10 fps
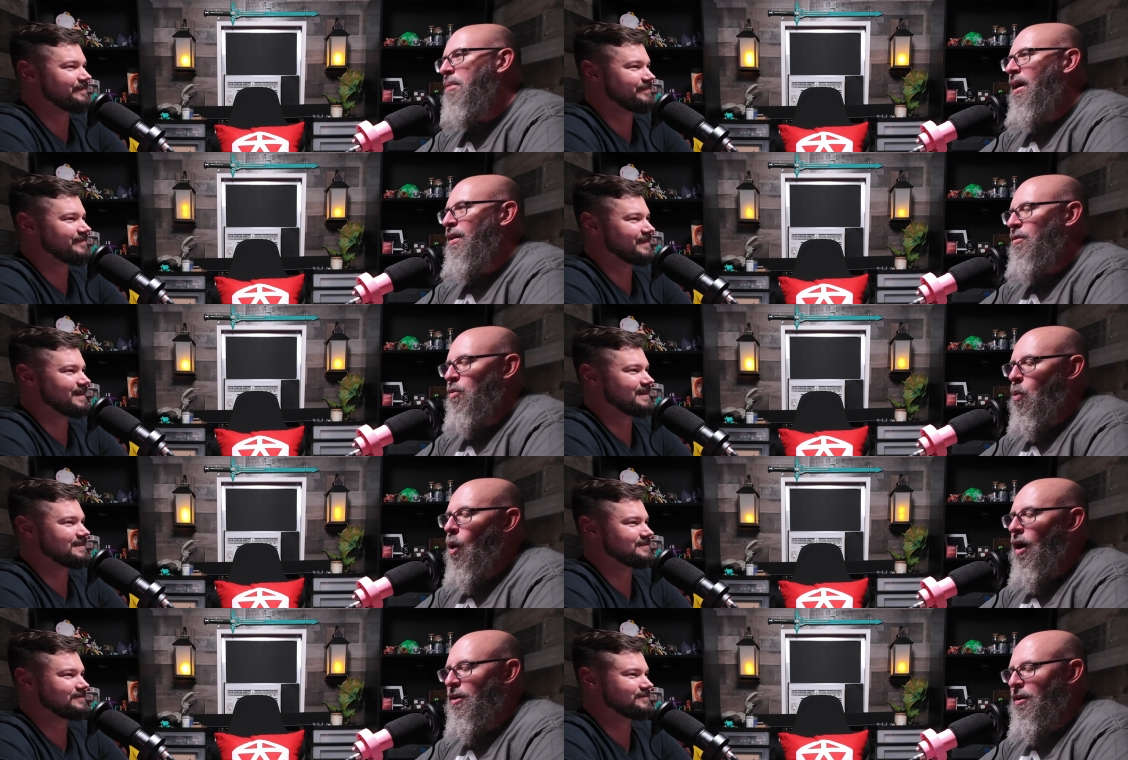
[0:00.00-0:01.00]
Speaker 1: but
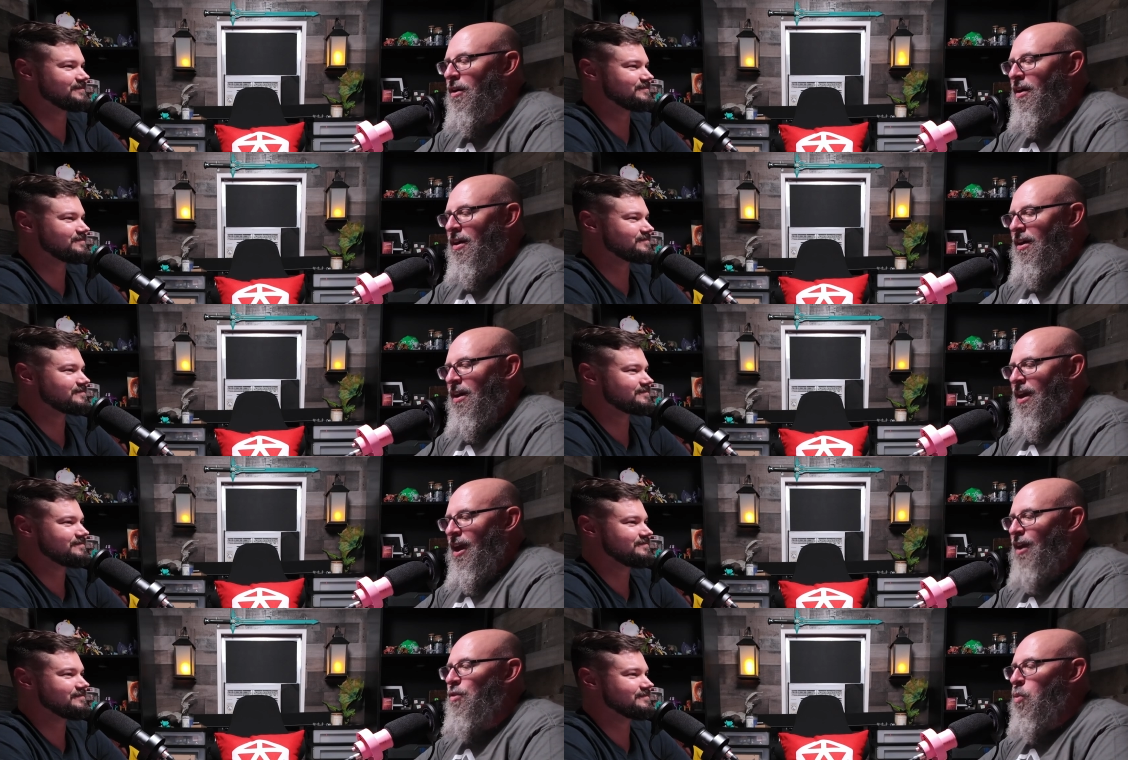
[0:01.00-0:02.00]
water
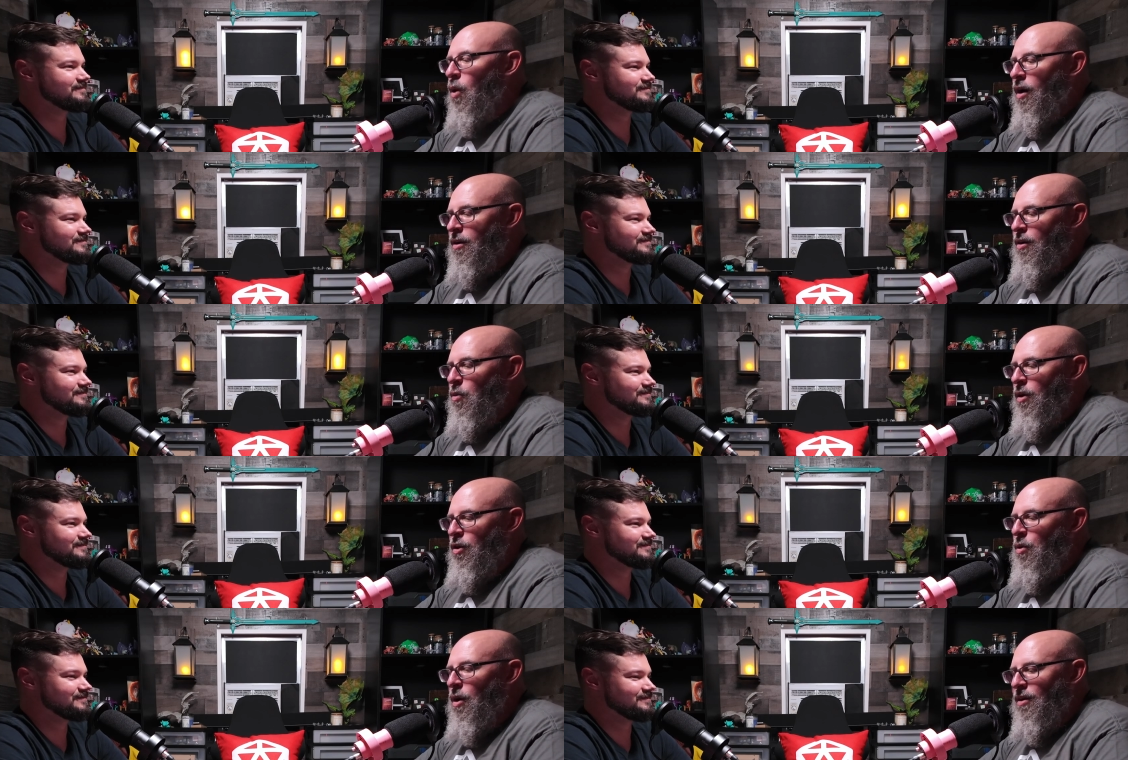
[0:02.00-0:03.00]
is water when
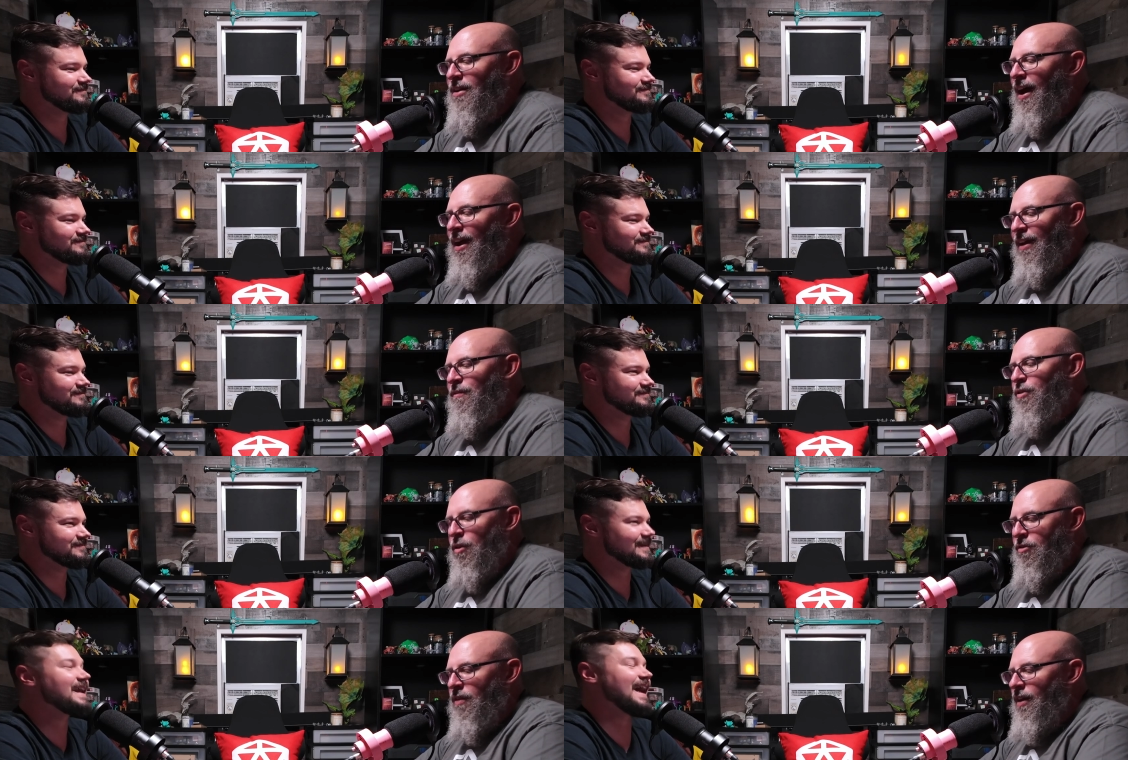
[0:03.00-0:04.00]
you are dying of
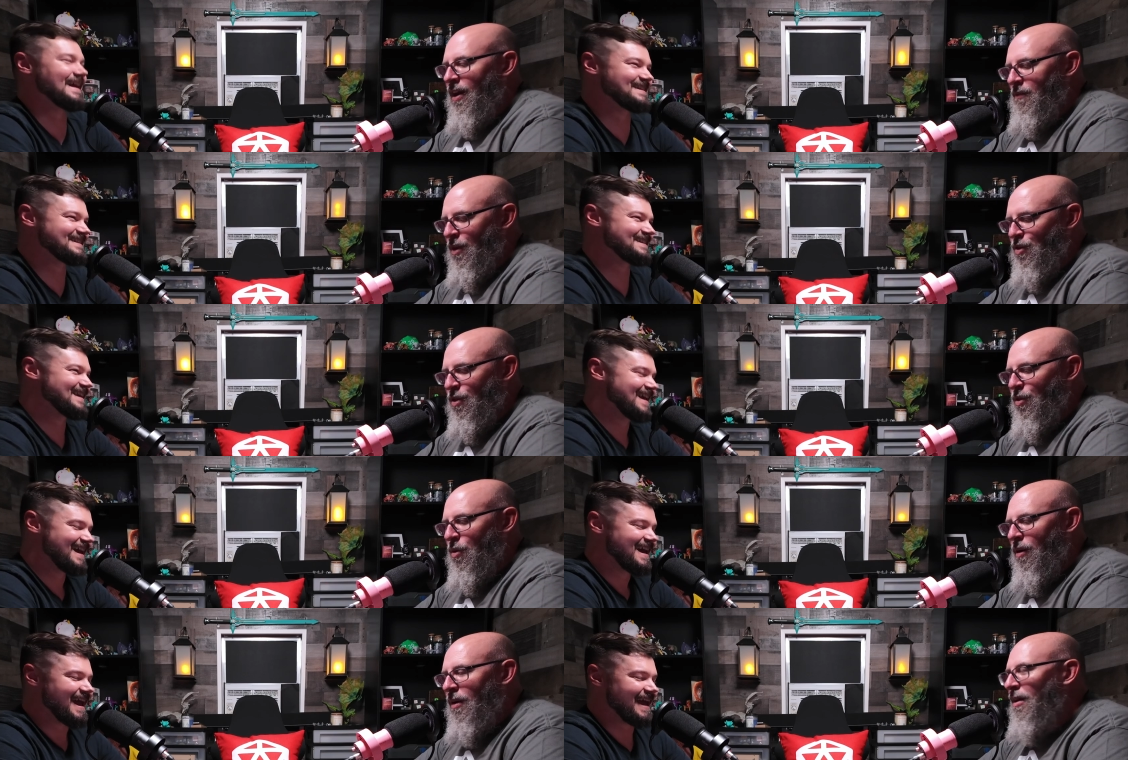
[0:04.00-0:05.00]
thirst on
Speaker 2: a convention
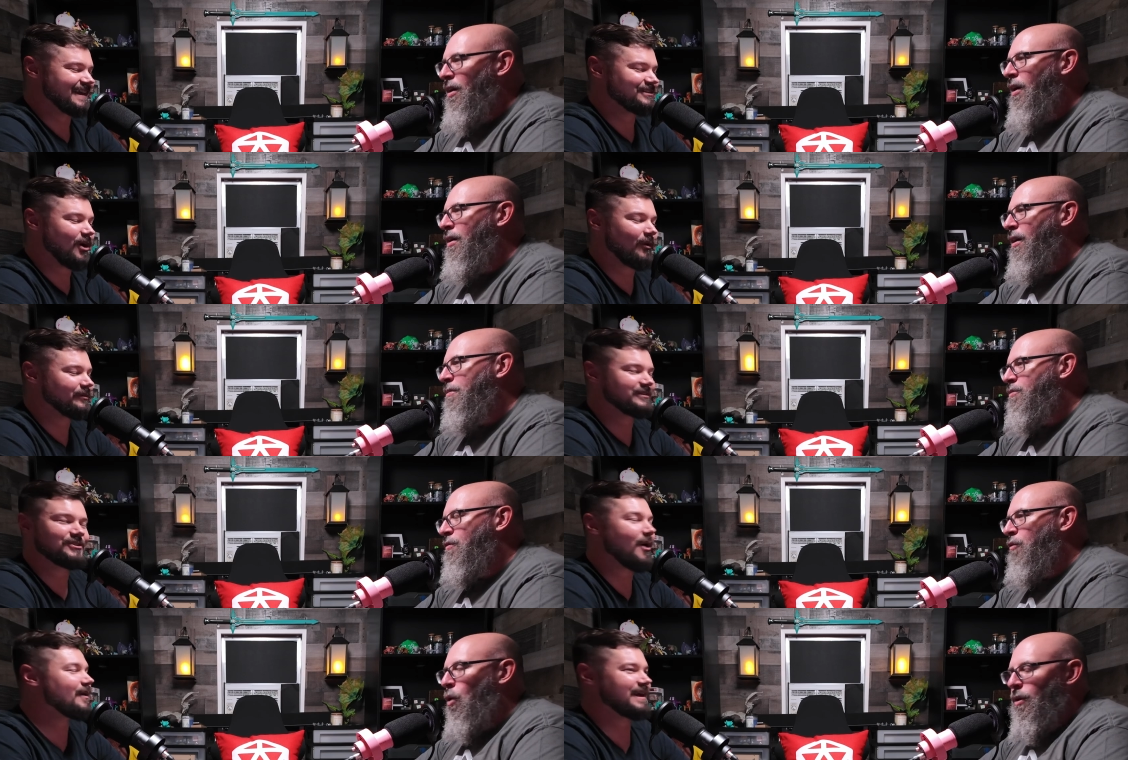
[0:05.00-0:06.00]
store. And
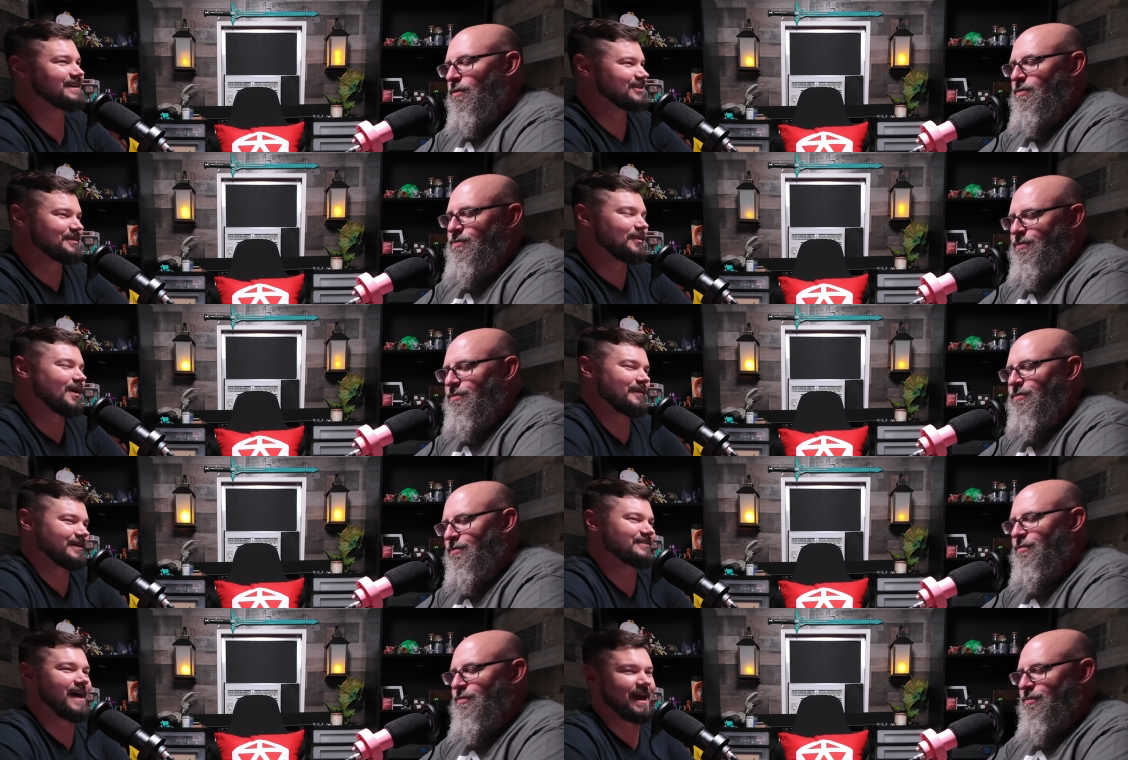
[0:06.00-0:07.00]
don't floor. Get to the point
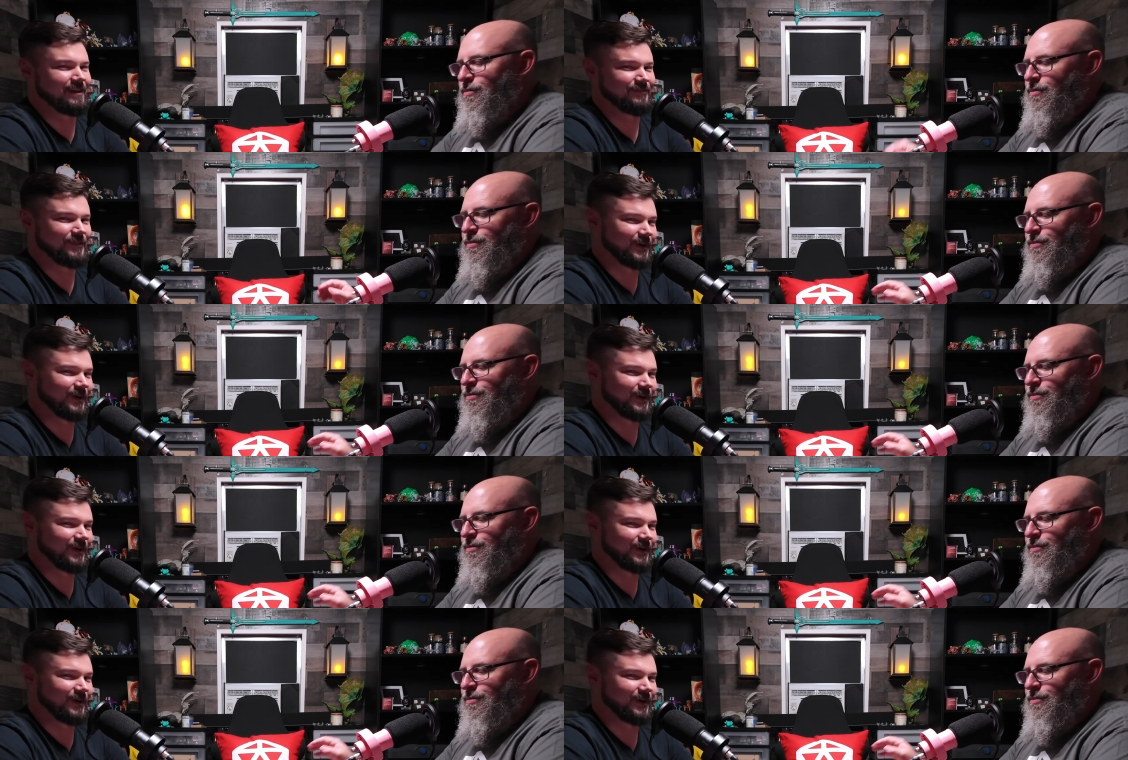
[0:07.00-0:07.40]
where you're dying of